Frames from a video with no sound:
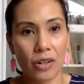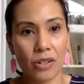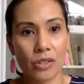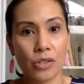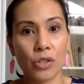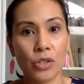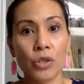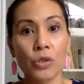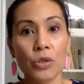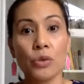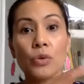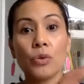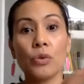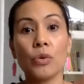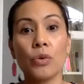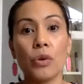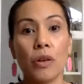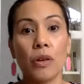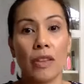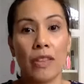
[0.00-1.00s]

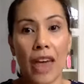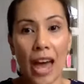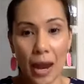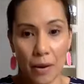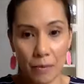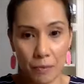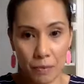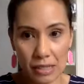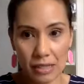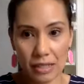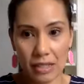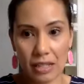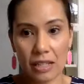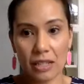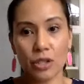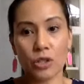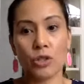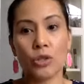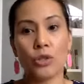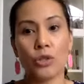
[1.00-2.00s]
to that
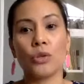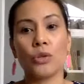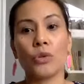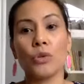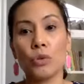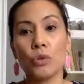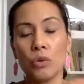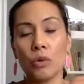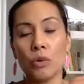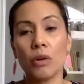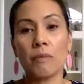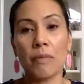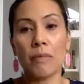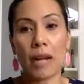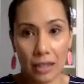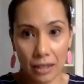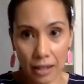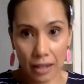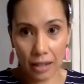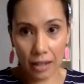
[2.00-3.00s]
business, to my
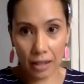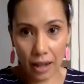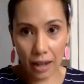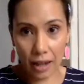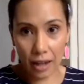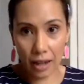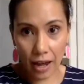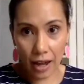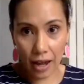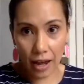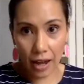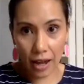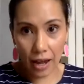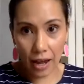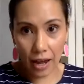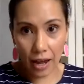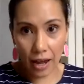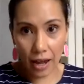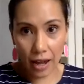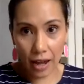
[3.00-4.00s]
clients,
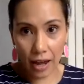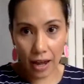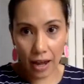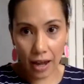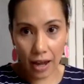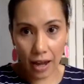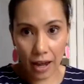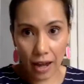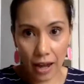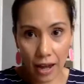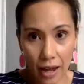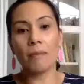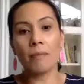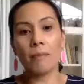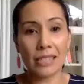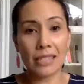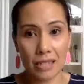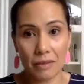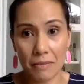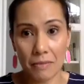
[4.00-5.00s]
to
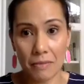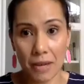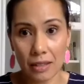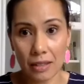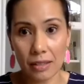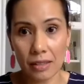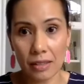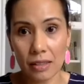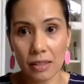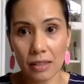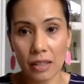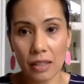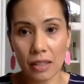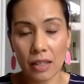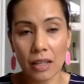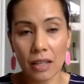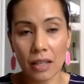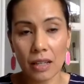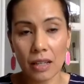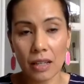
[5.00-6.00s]
my
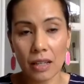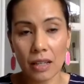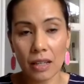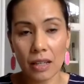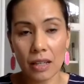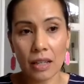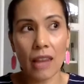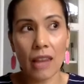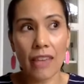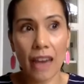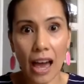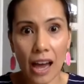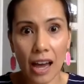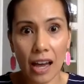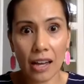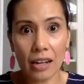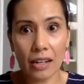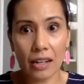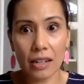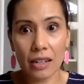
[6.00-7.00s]
teammates. And
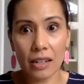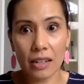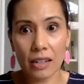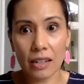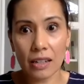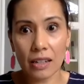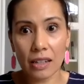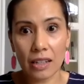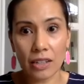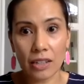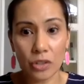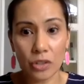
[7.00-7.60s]
that in